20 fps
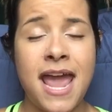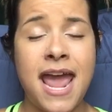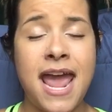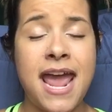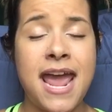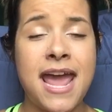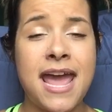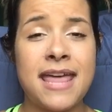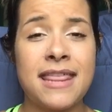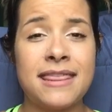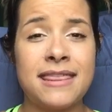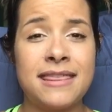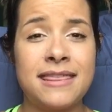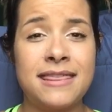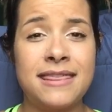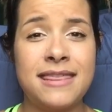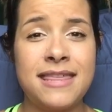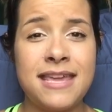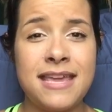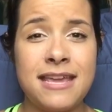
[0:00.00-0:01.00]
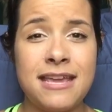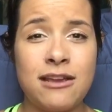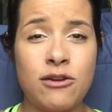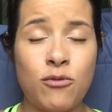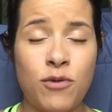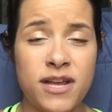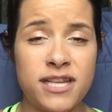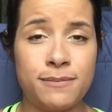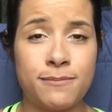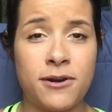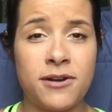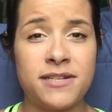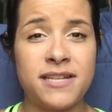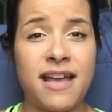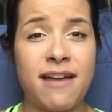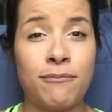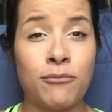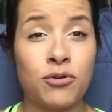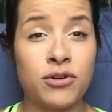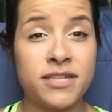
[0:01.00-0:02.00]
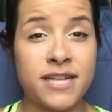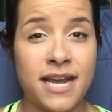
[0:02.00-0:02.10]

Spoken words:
and the Quest bars have more